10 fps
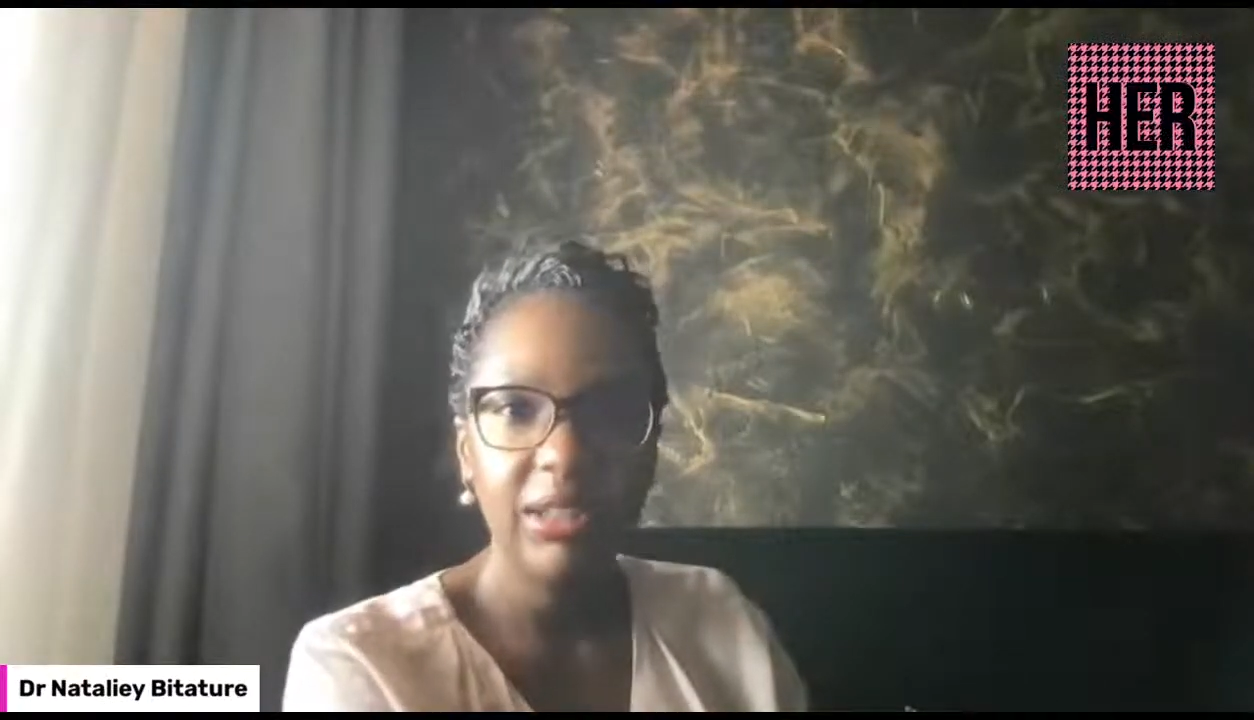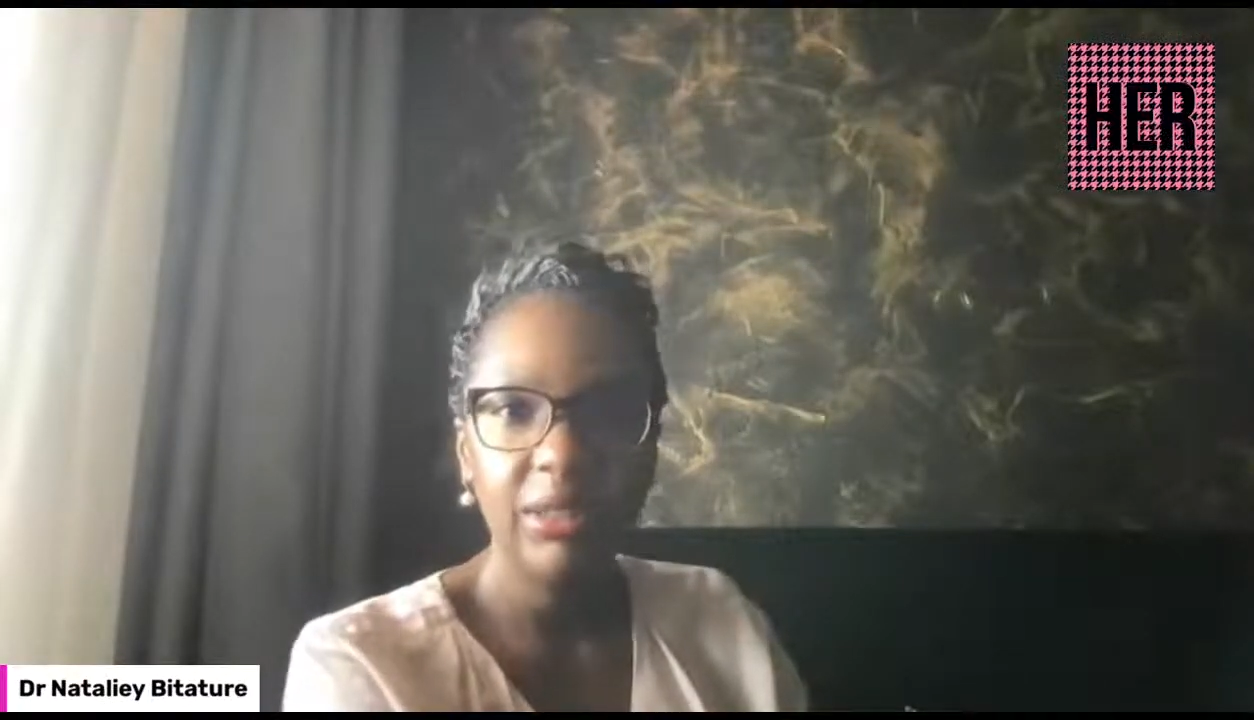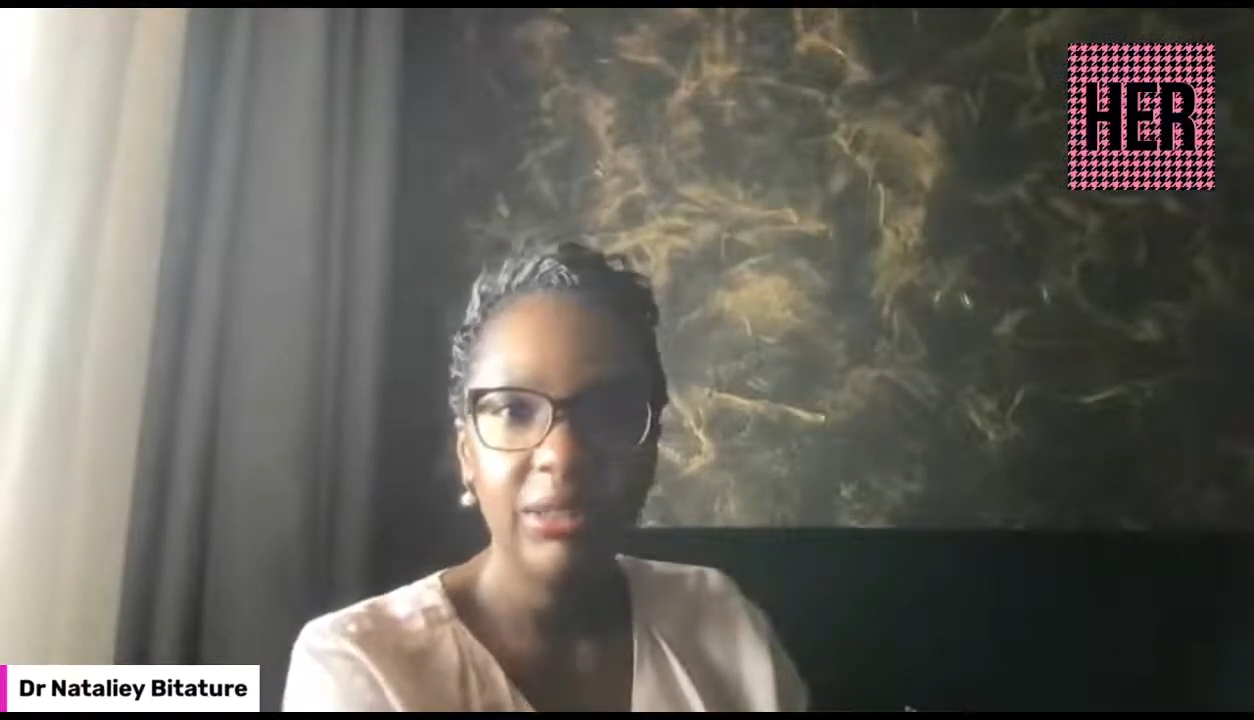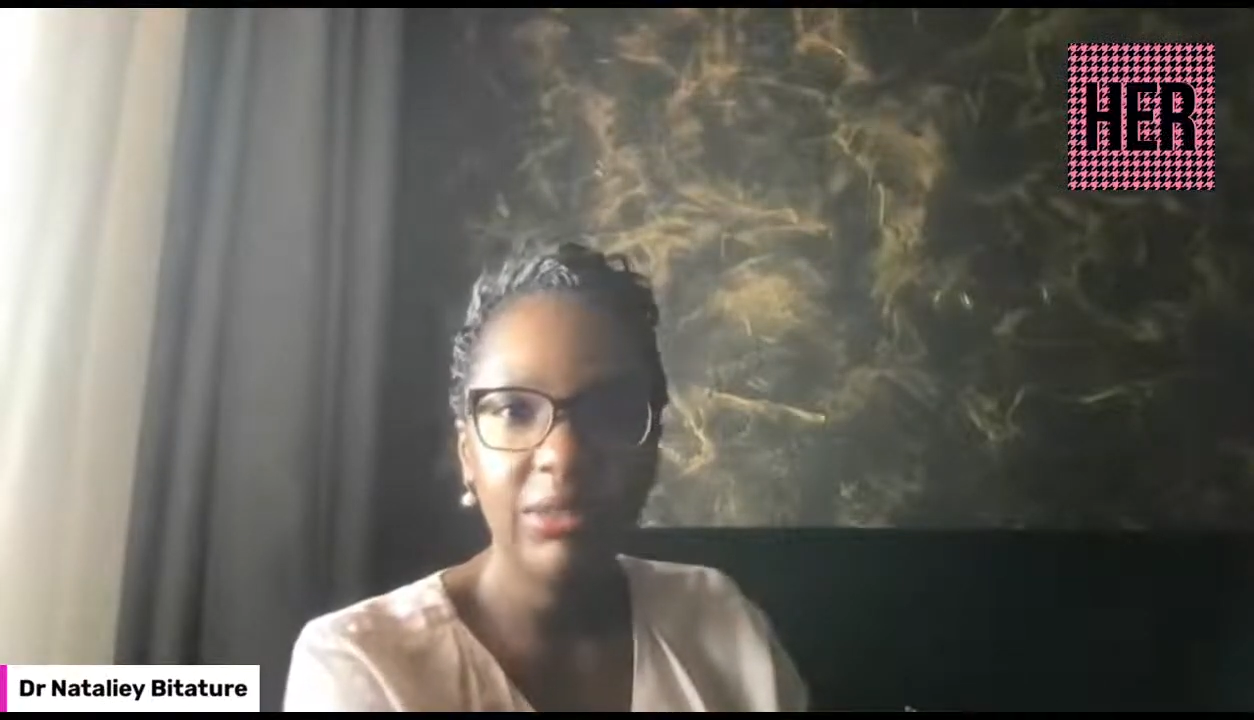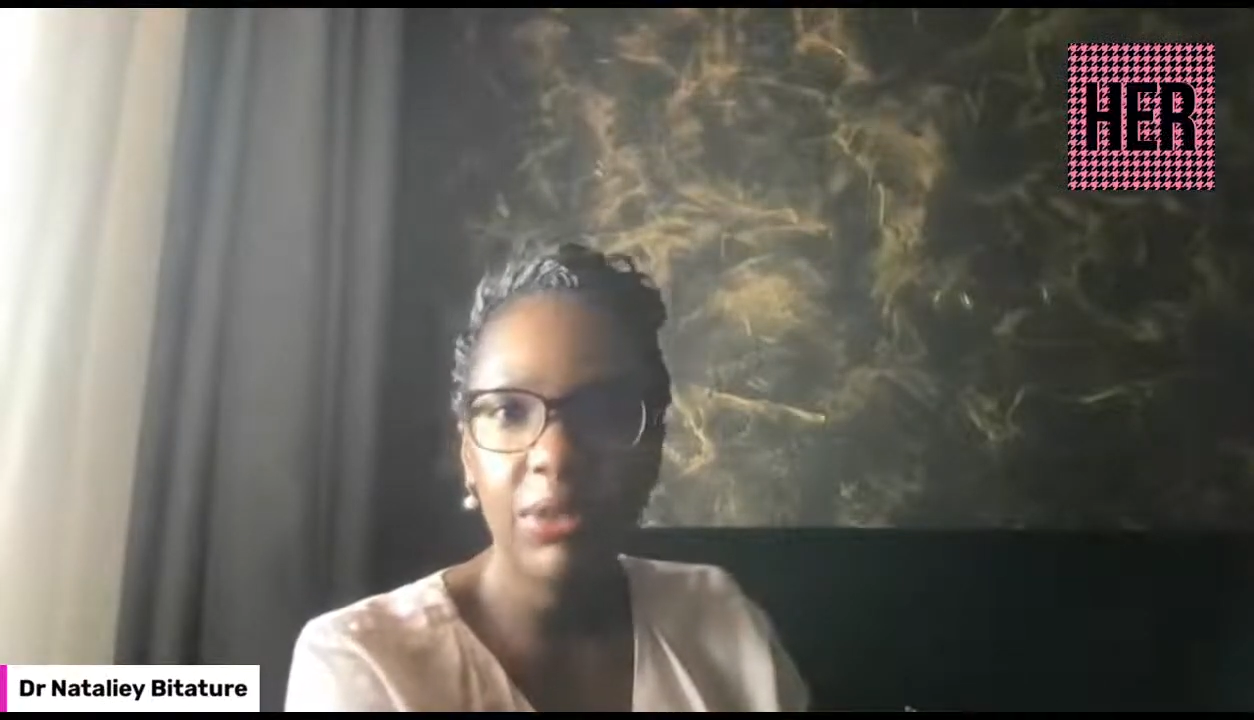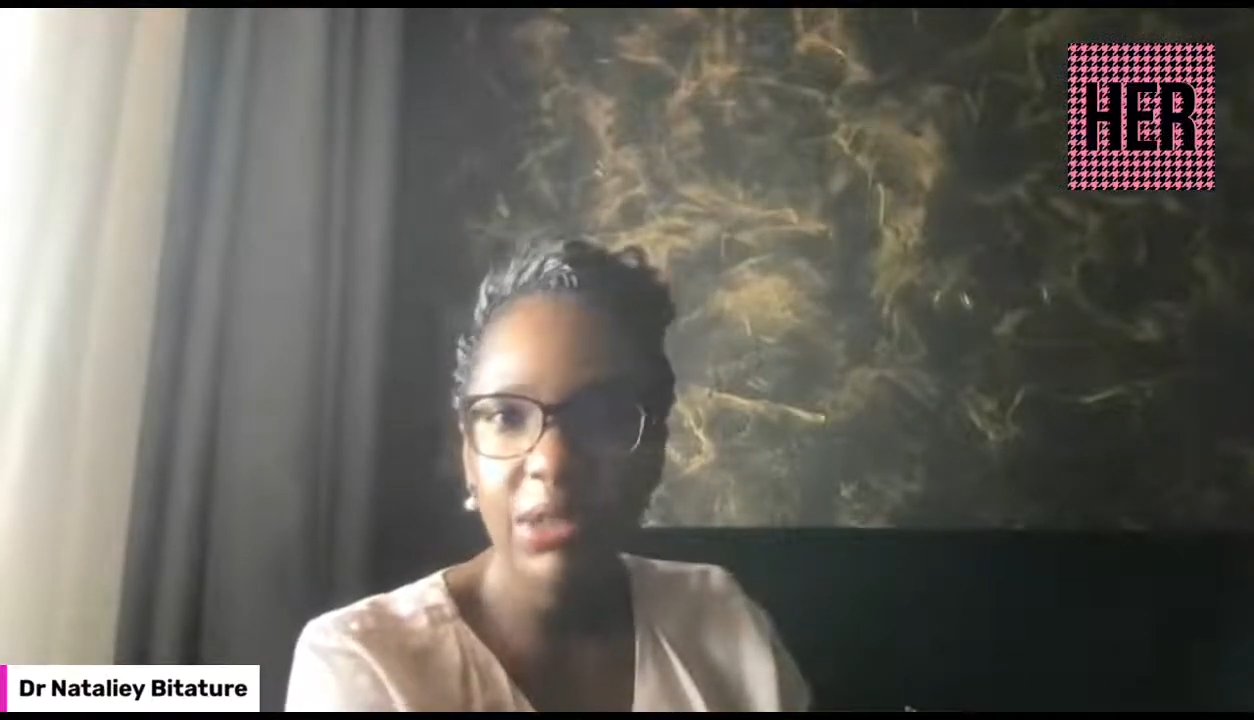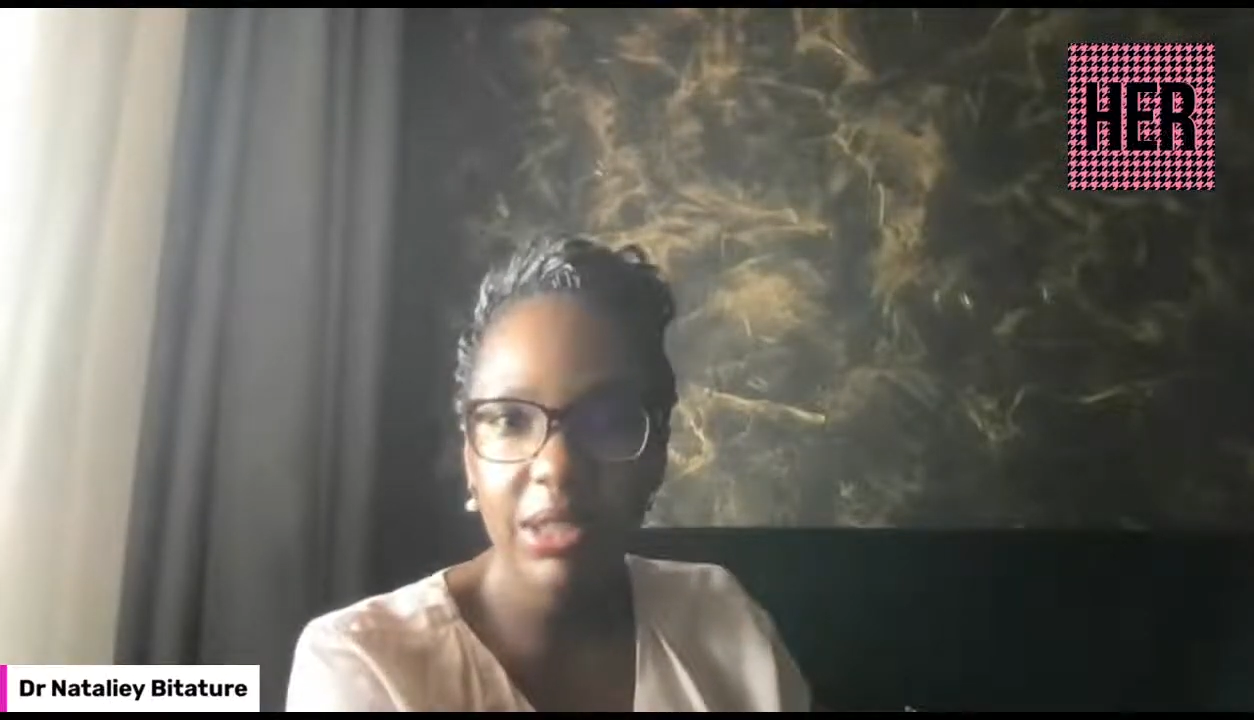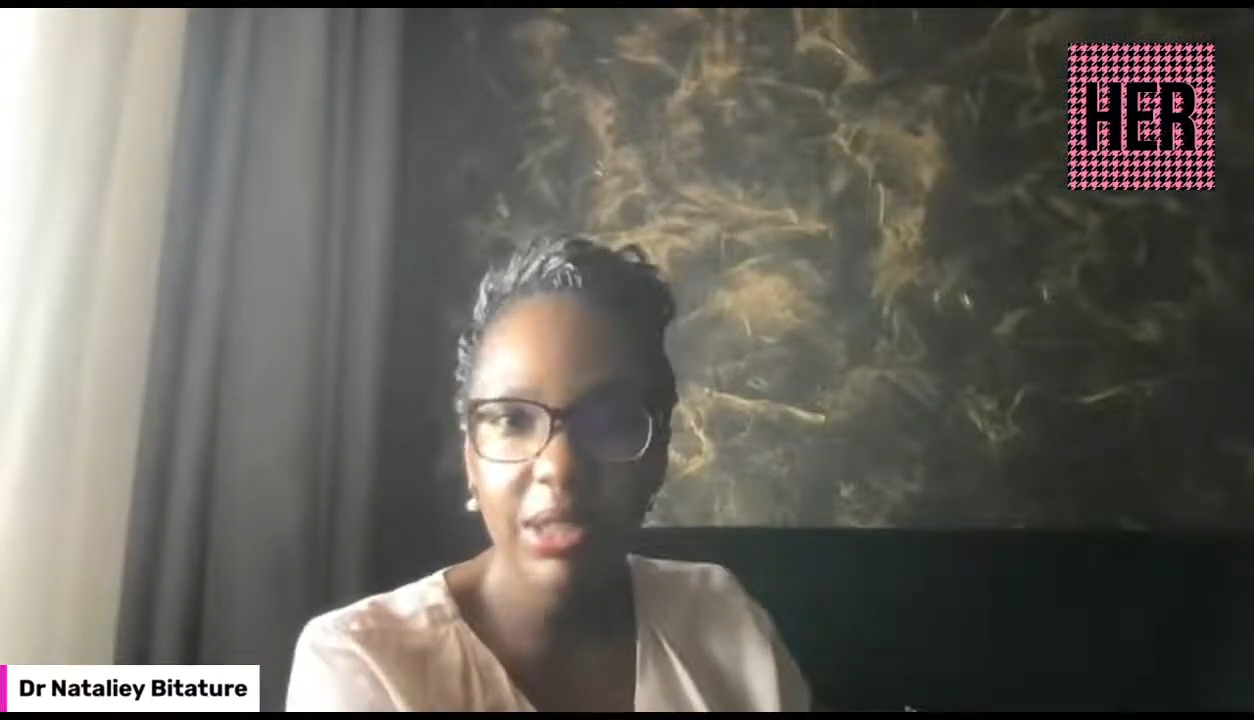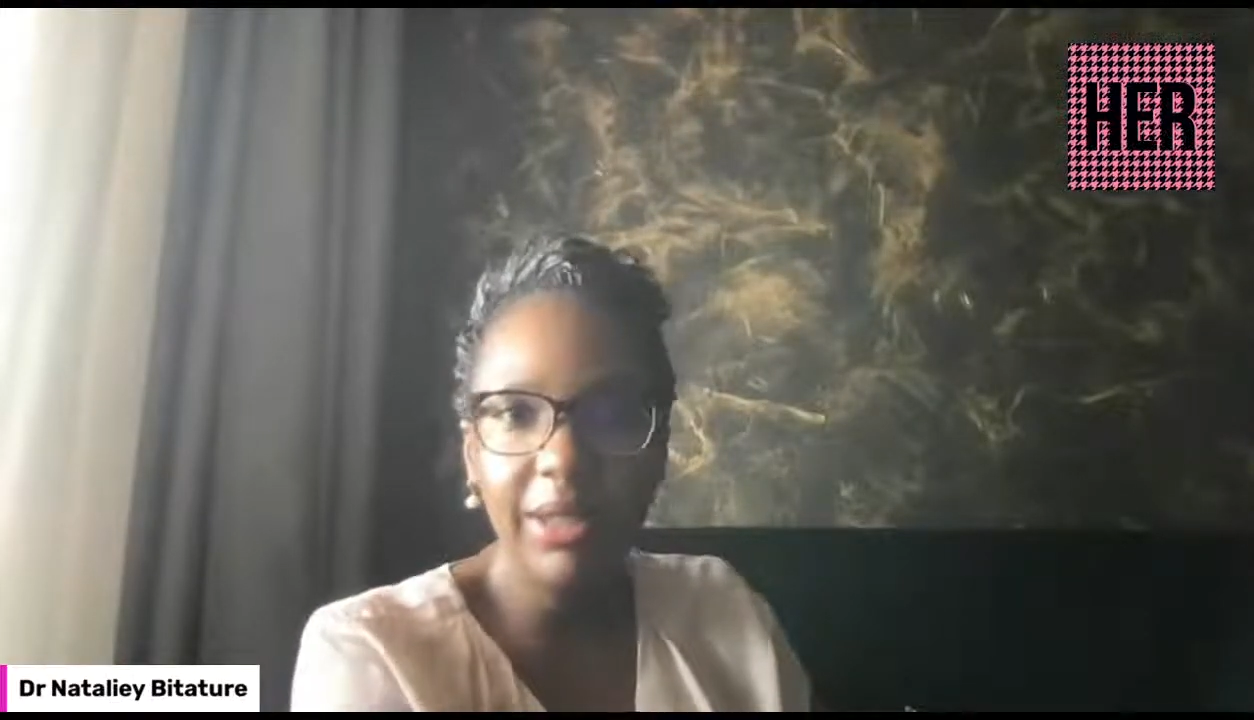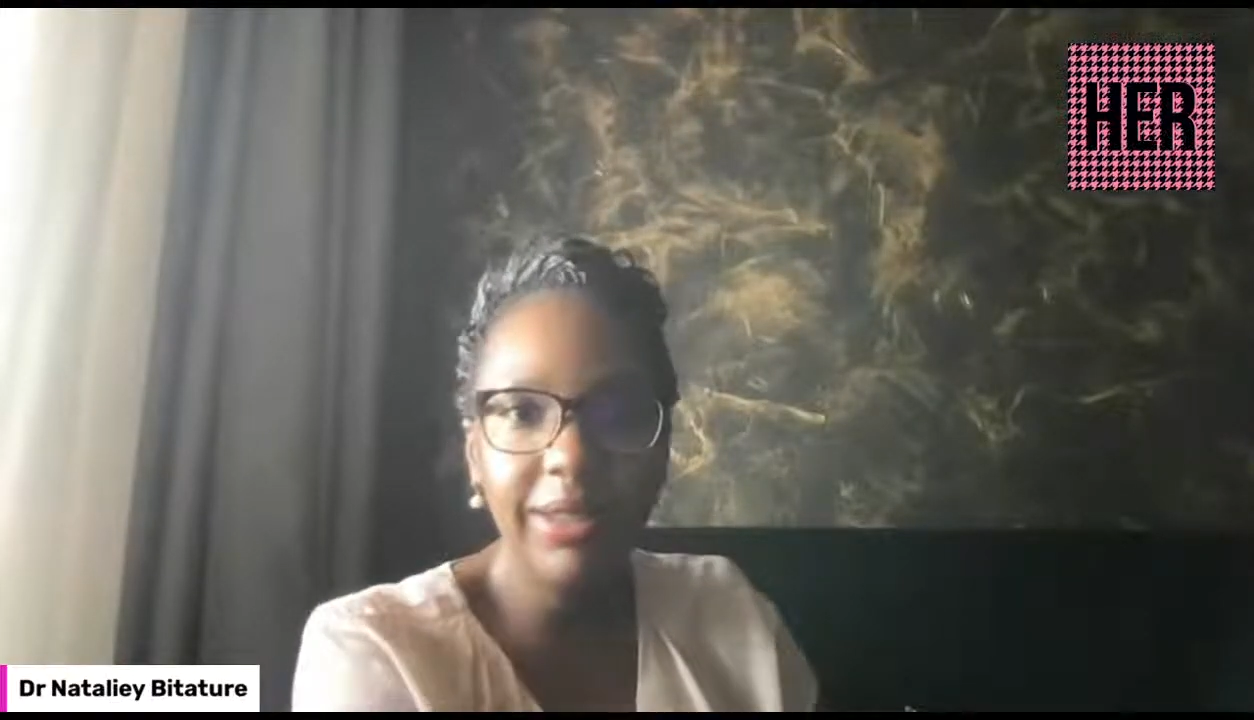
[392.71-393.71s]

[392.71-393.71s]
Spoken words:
forced.